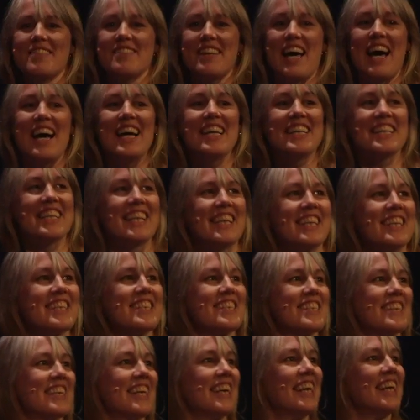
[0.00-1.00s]
a
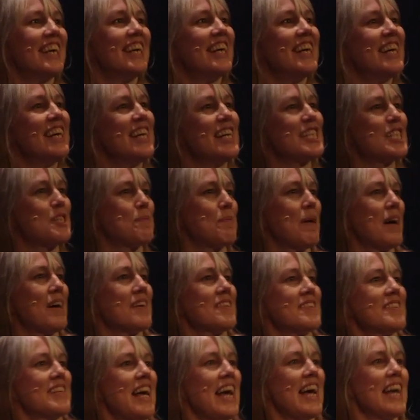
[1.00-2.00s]
scientist is
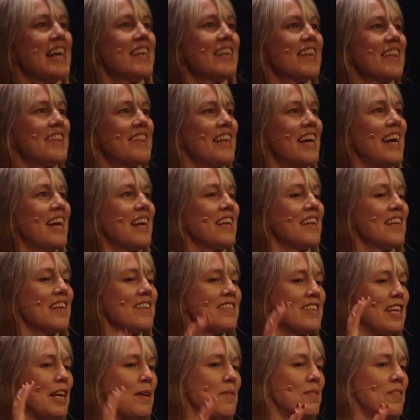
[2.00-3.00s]
about saying the thing
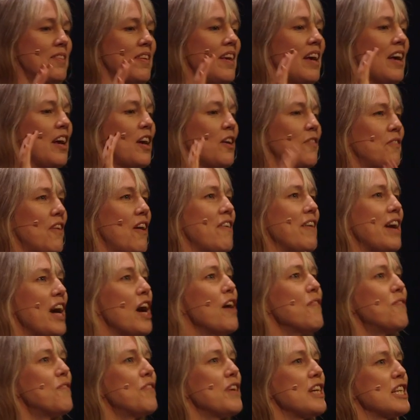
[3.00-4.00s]
that seems very
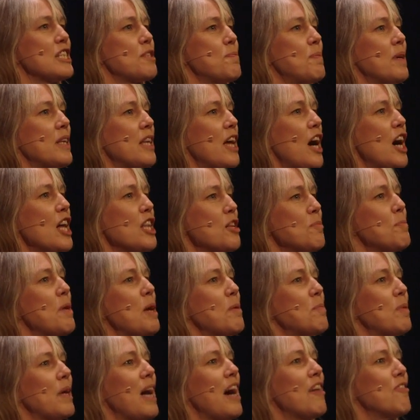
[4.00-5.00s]
obvious but that other
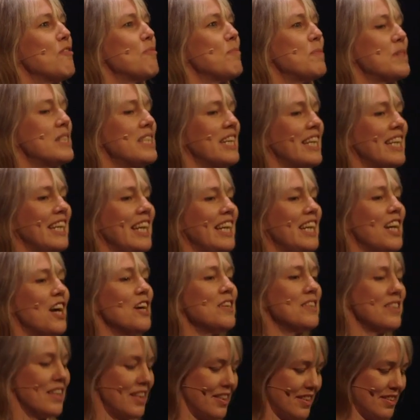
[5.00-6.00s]
people haven't particularly
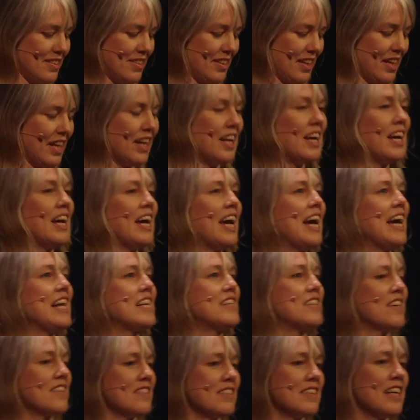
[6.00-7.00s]
noticed.
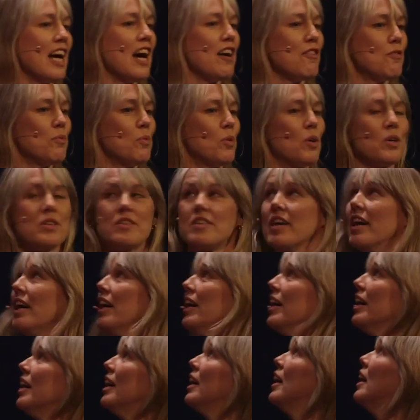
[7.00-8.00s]
It doesn't have
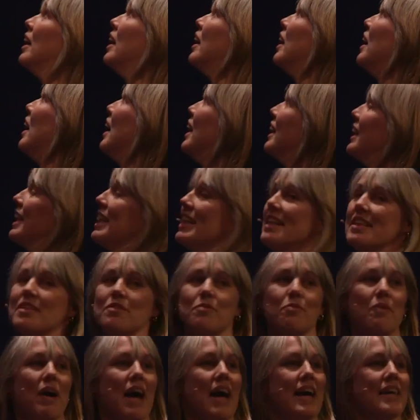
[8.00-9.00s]
water and it
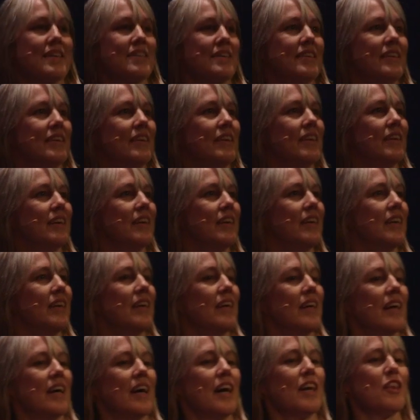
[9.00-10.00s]
is red.
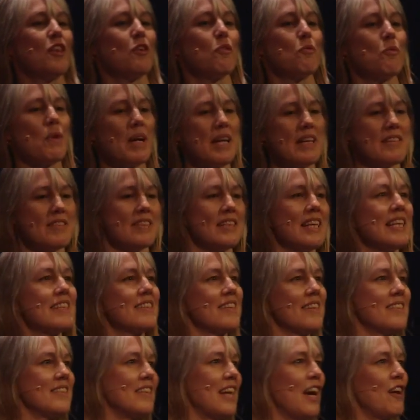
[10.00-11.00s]
And the reason it
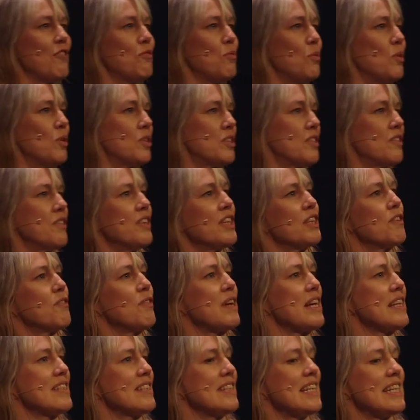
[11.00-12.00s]
doesn't have water and the
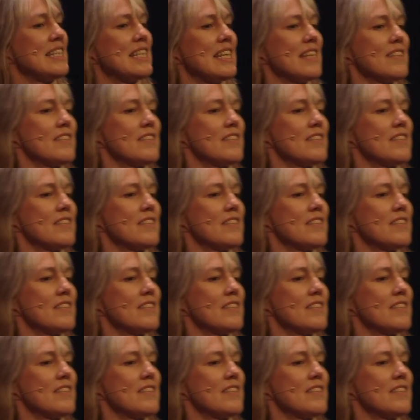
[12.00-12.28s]
reason it